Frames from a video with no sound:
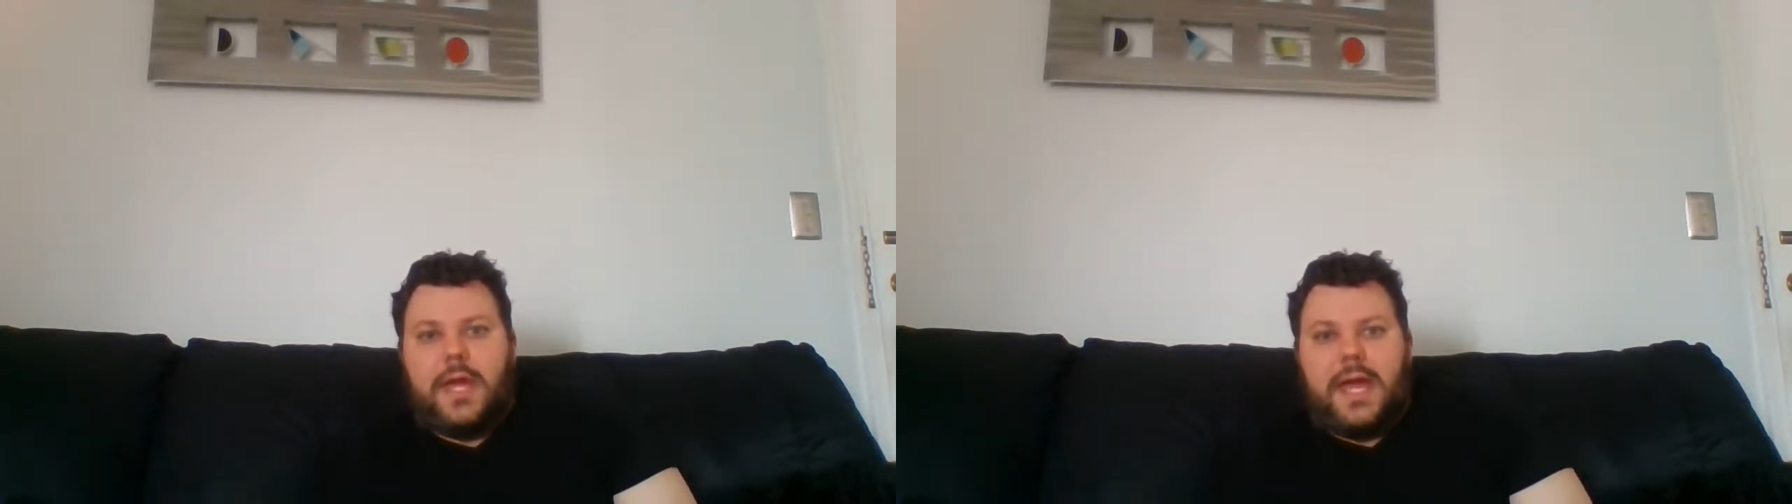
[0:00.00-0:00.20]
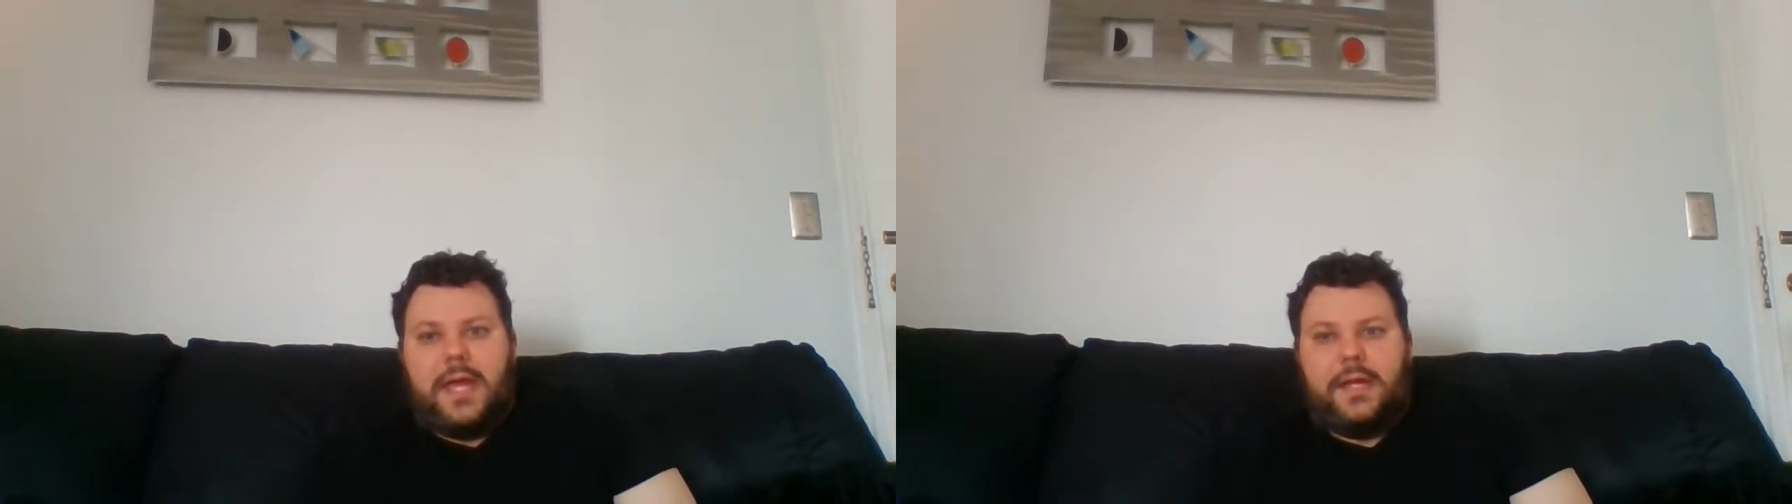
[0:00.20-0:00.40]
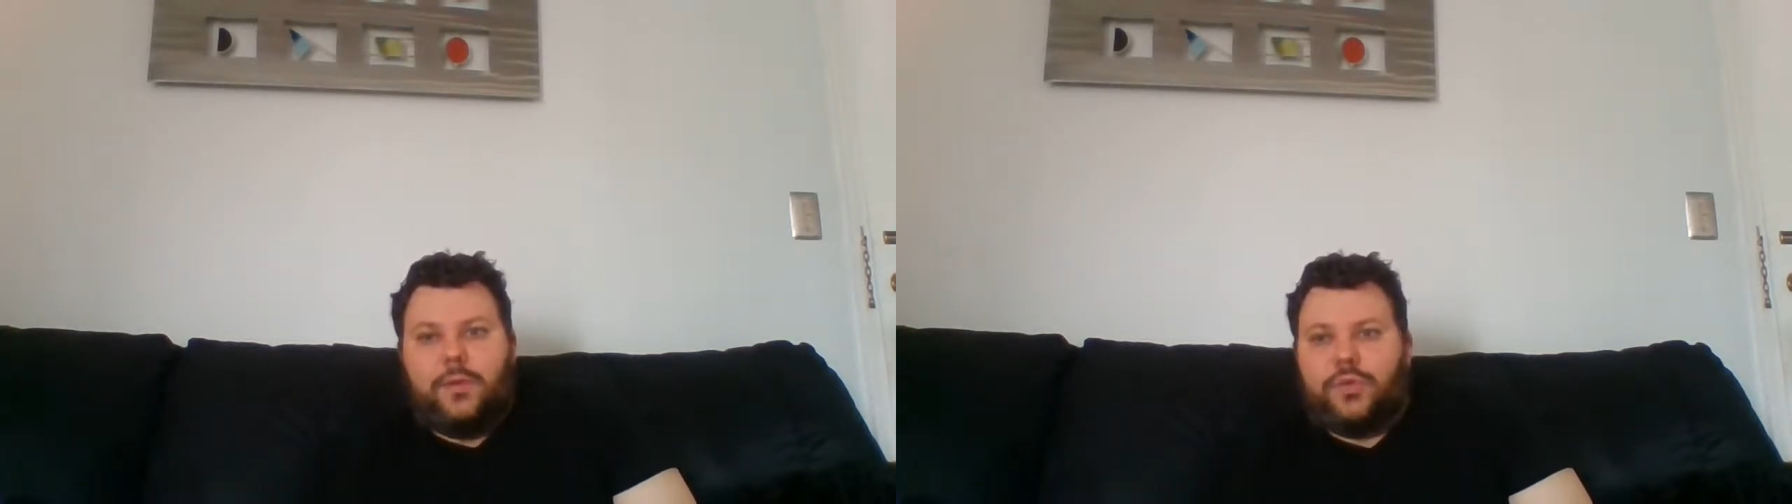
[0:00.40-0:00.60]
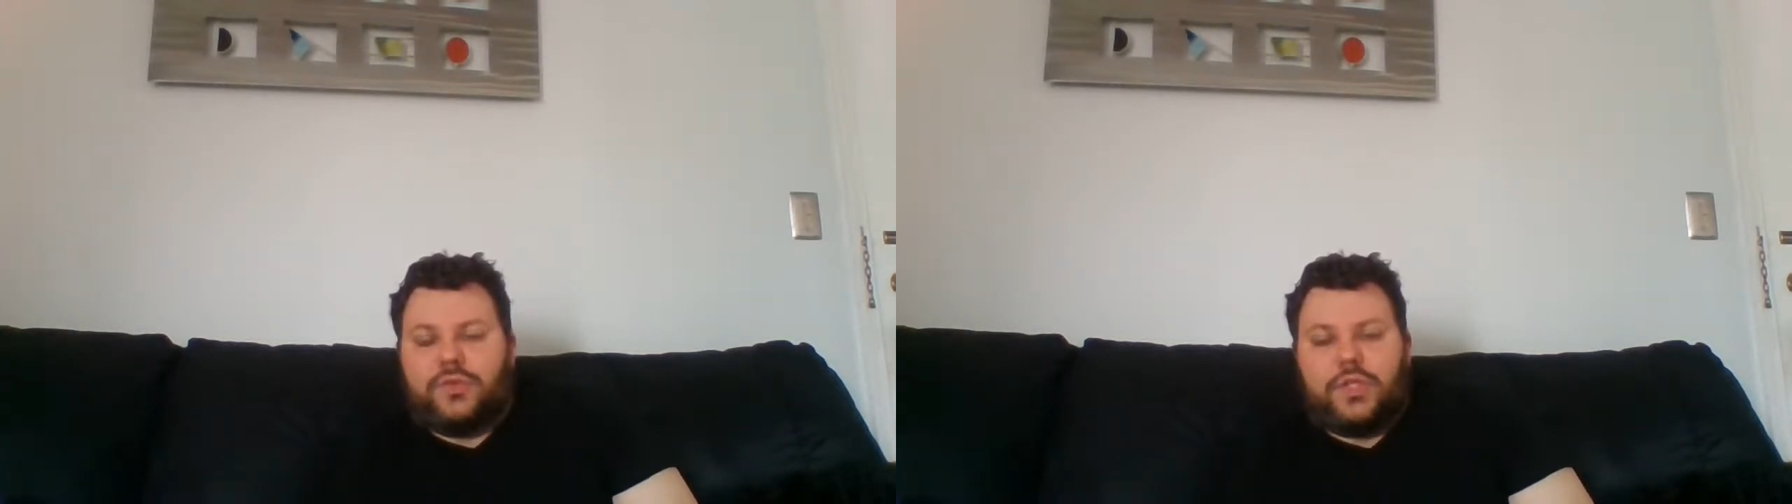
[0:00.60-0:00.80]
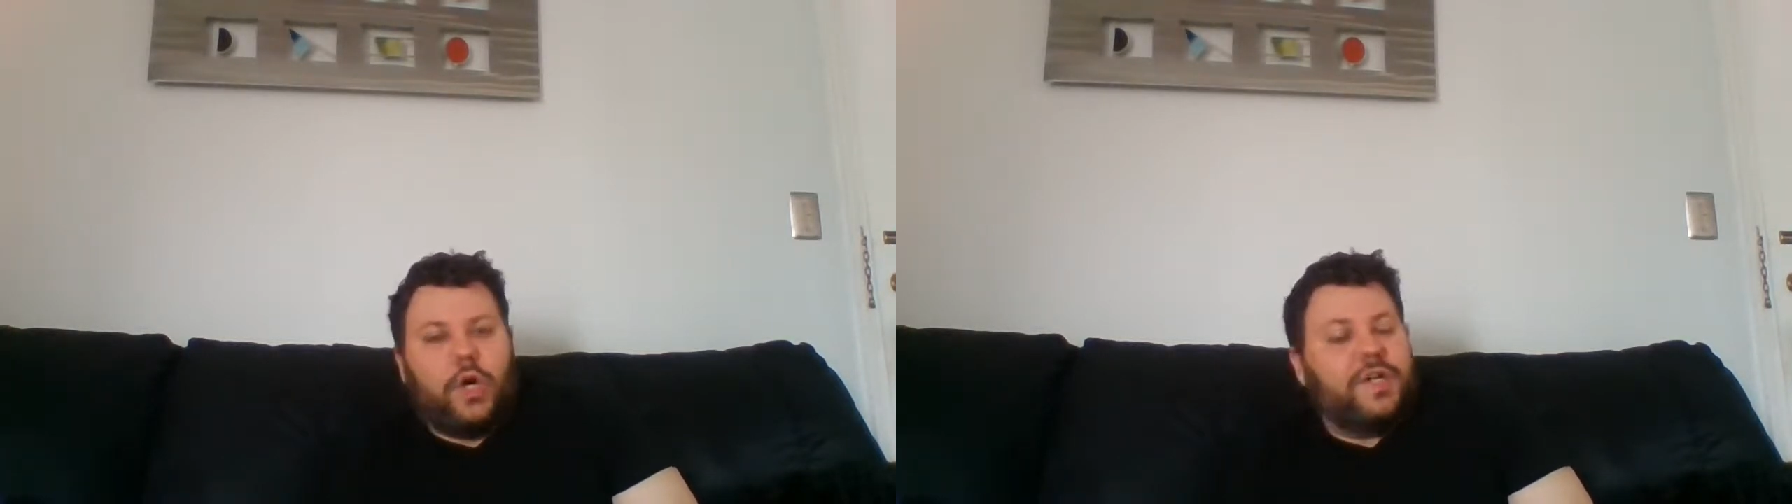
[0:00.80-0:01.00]
and it
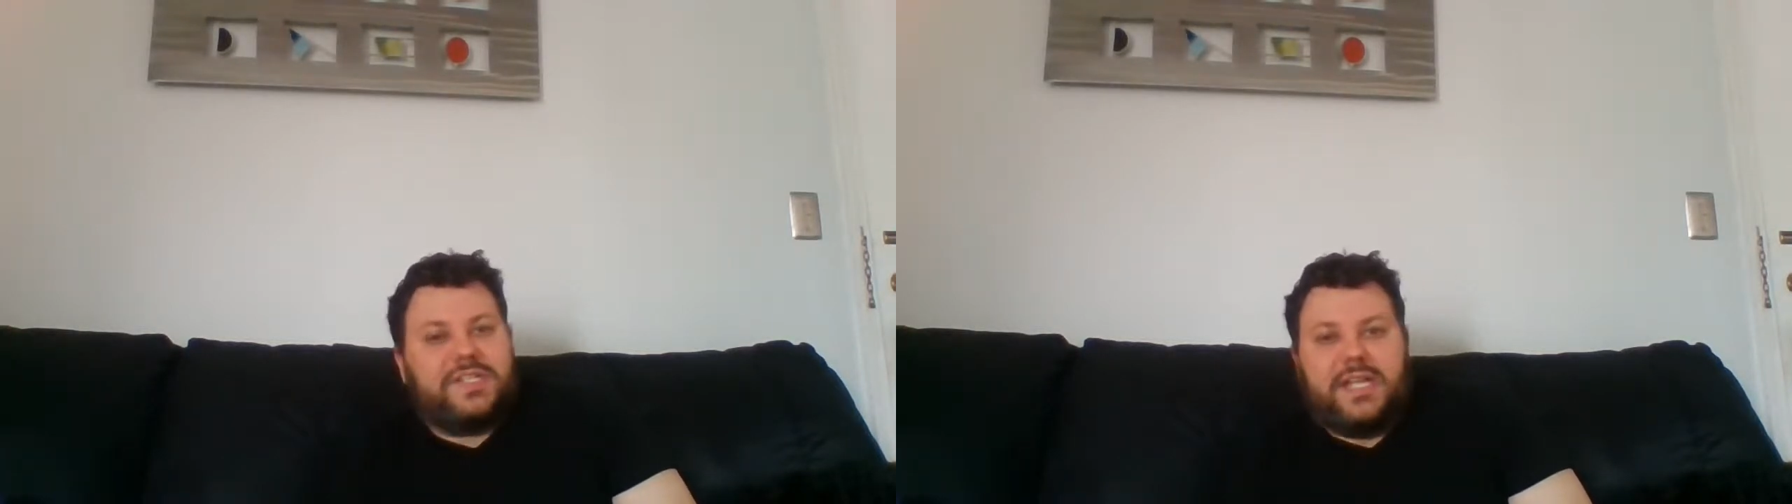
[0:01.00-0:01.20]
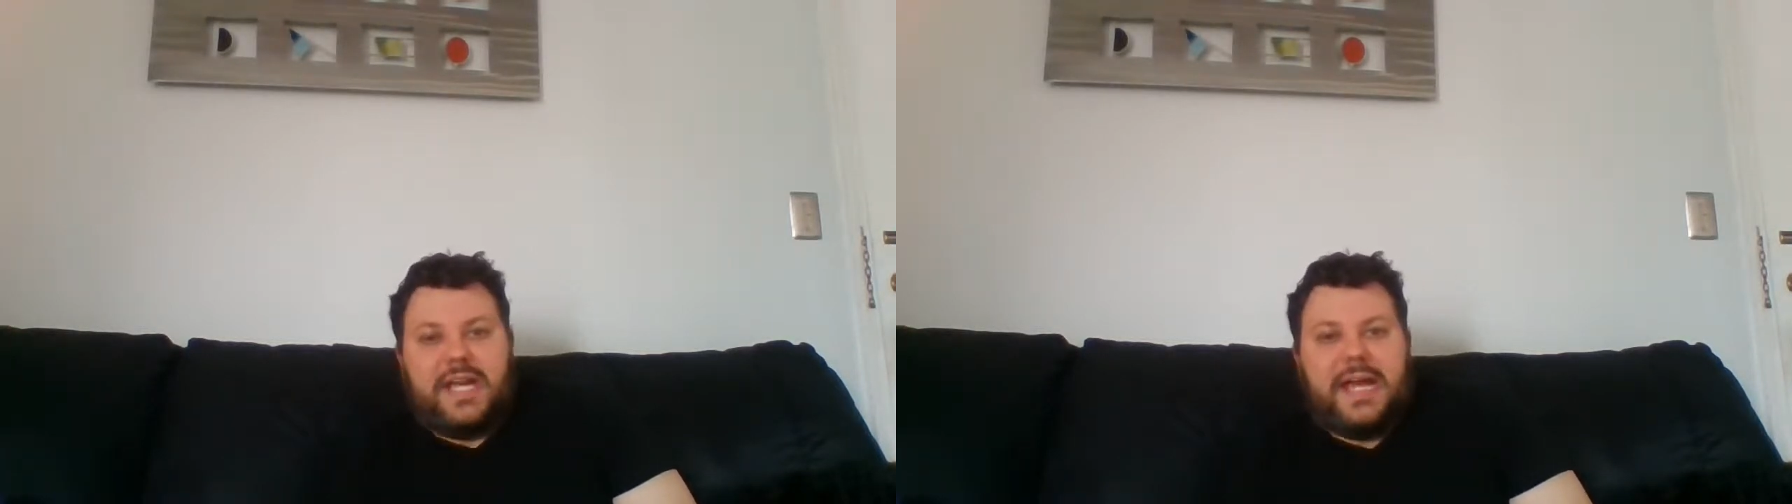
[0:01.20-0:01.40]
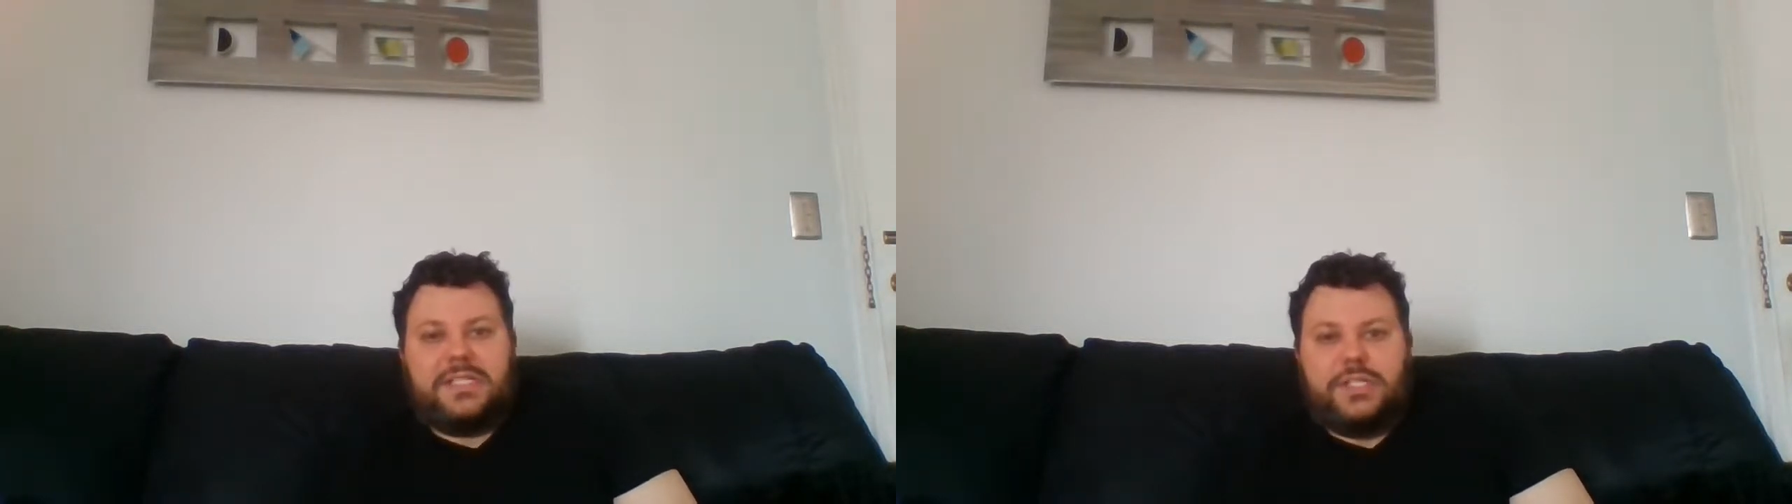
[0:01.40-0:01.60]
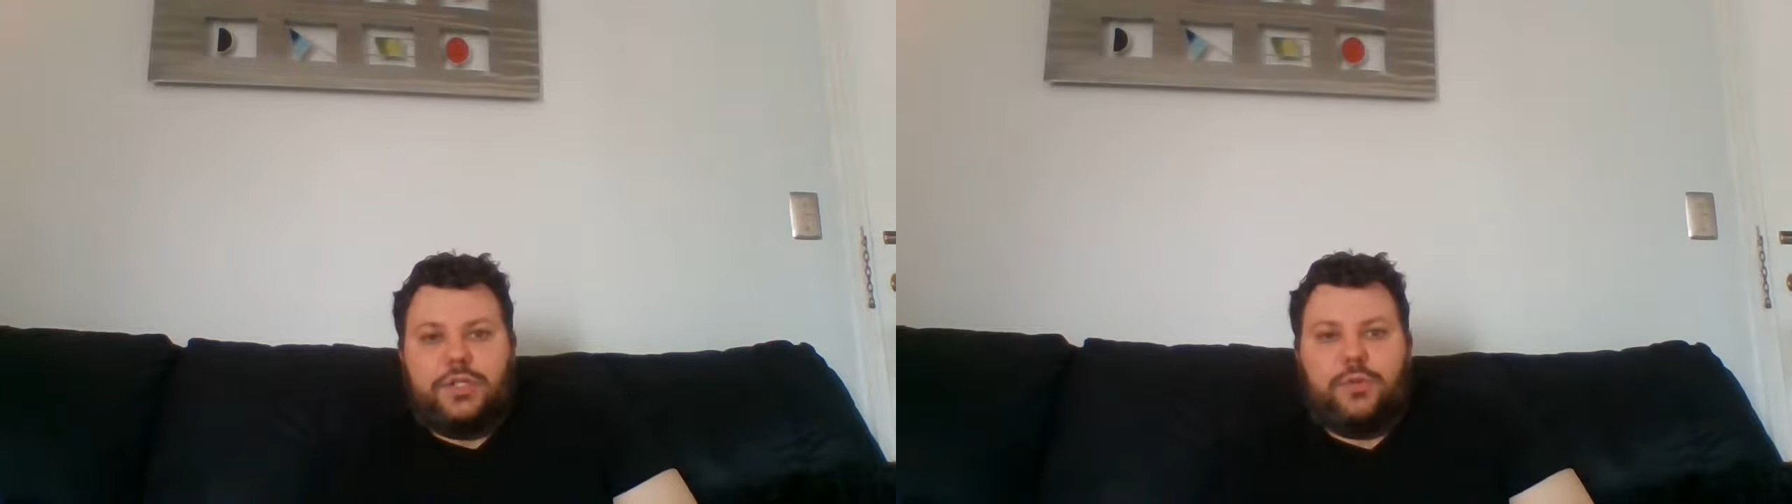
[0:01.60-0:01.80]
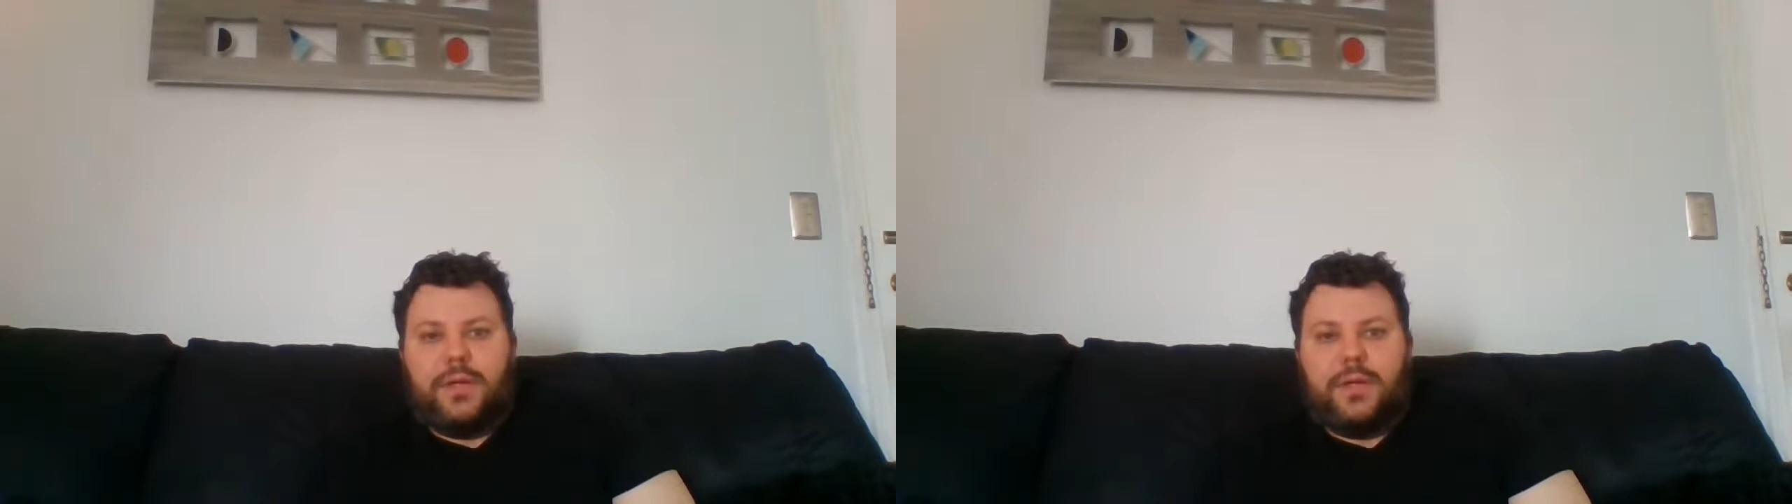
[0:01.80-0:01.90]
was the hardest thing I had to do,